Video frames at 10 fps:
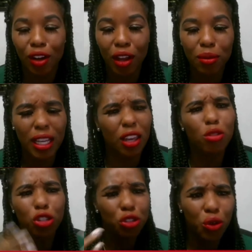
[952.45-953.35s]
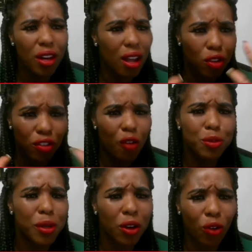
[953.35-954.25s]
so he was like you should do it you've
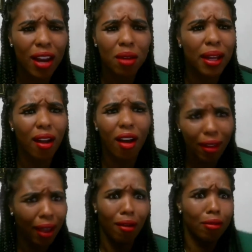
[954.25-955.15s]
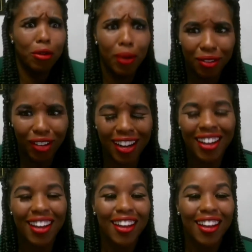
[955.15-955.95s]
always been great i'm like okay i'll go do it right